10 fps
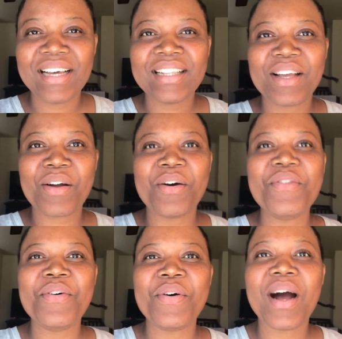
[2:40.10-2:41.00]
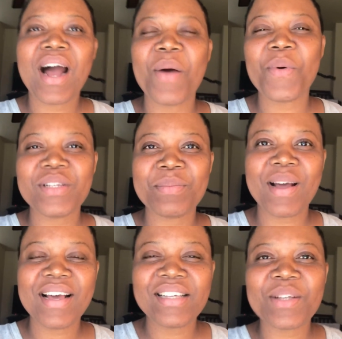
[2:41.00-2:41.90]
the cornrow I washed my
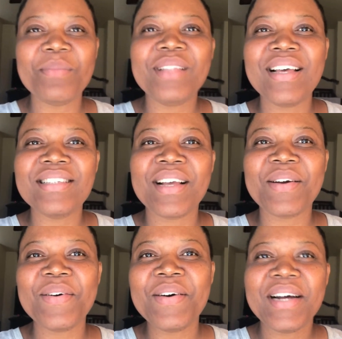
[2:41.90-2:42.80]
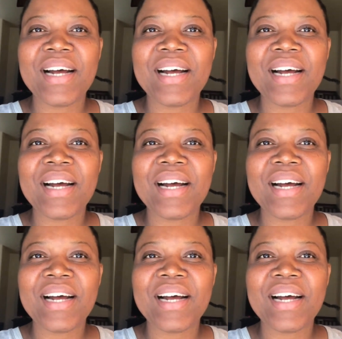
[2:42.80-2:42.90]
hair some days ago